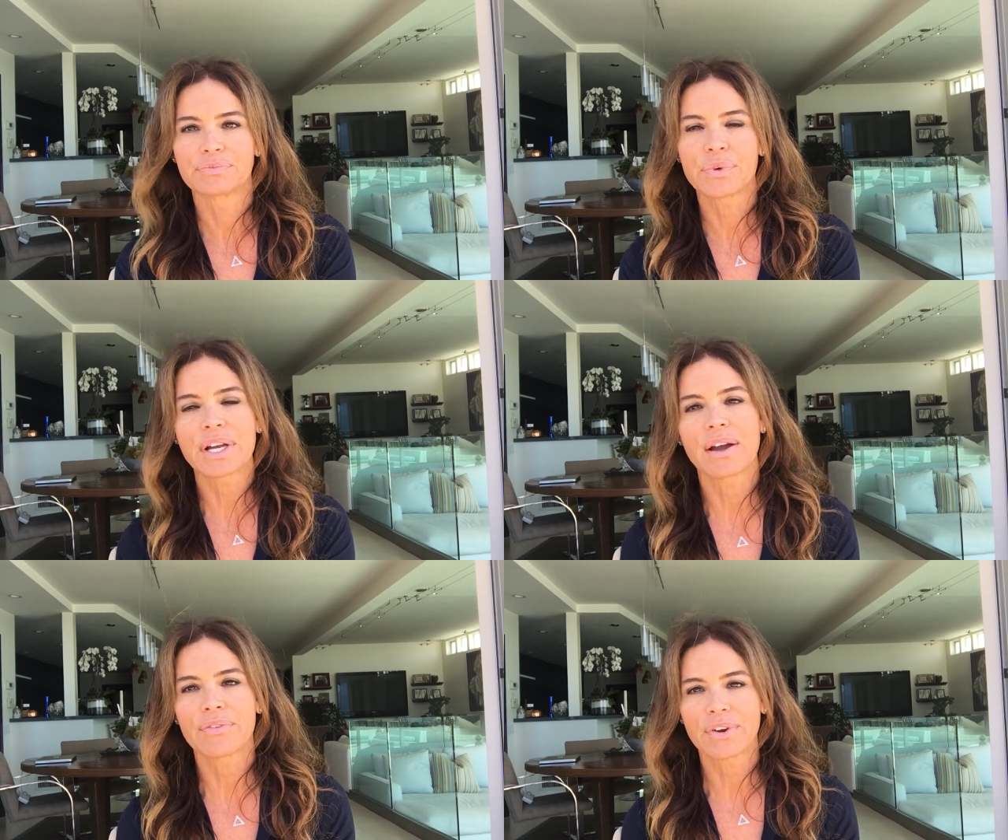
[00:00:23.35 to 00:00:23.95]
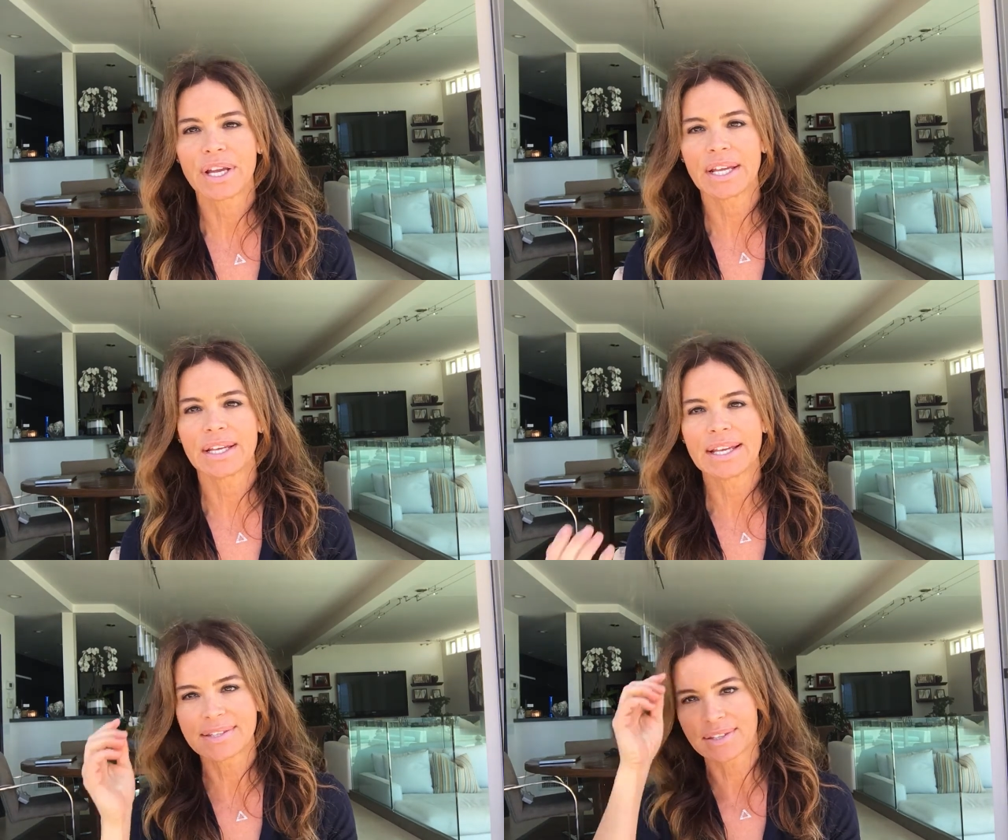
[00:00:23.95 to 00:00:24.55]
recovering
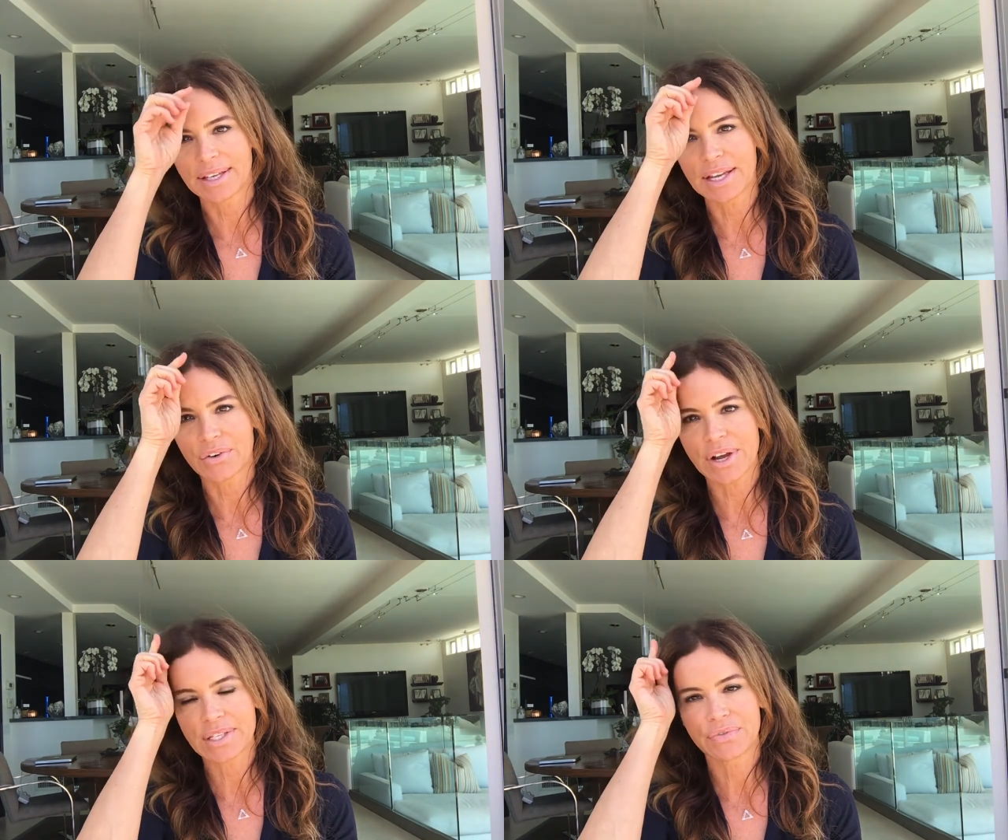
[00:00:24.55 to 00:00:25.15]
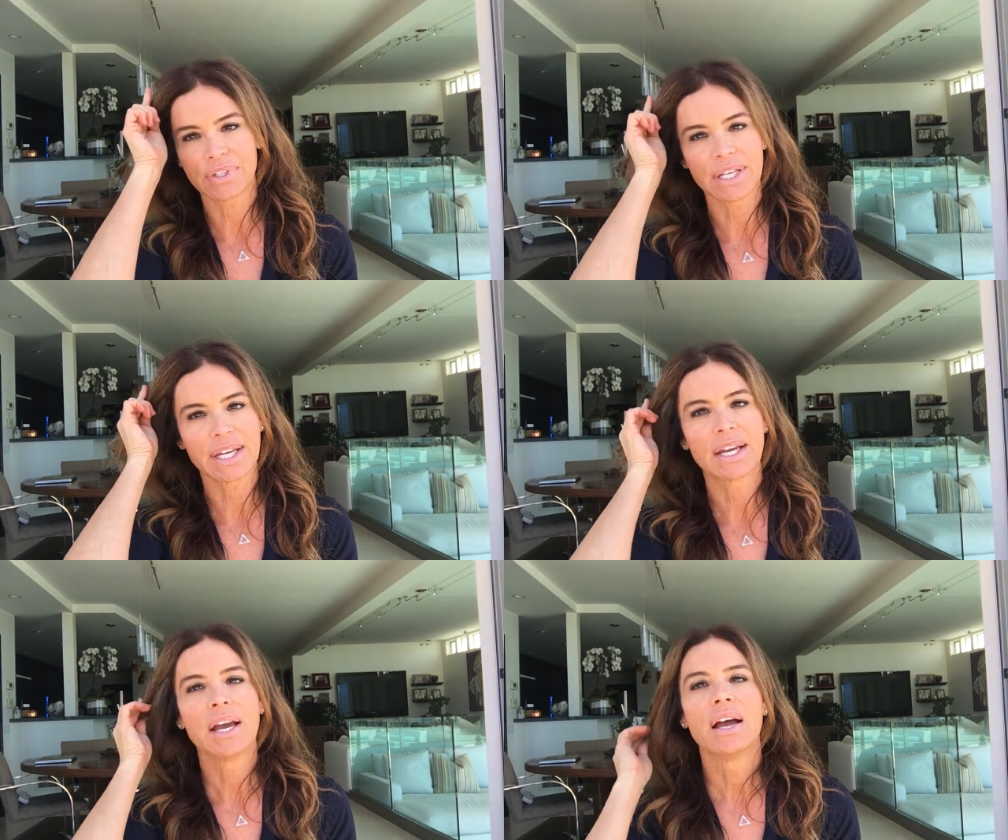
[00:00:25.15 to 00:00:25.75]
easily and gracefully